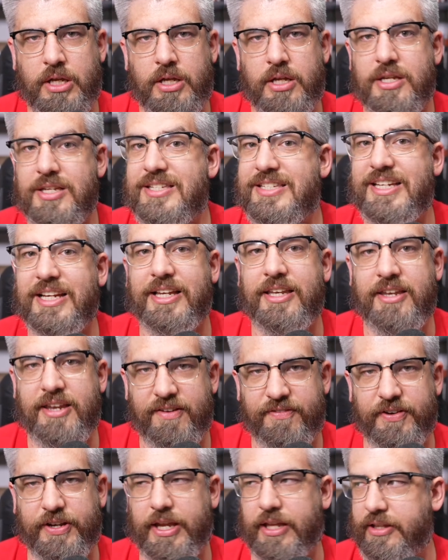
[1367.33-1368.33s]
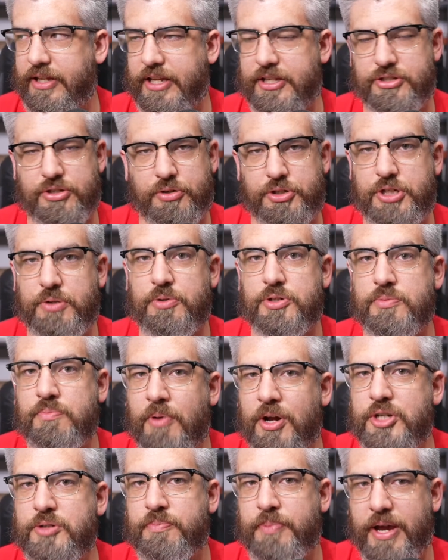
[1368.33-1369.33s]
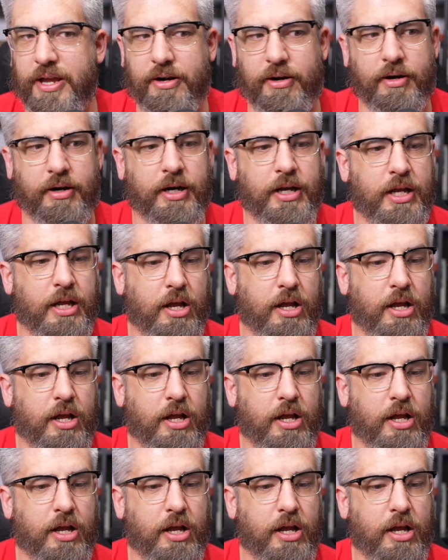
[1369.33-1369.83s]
Significantly. And so she was much better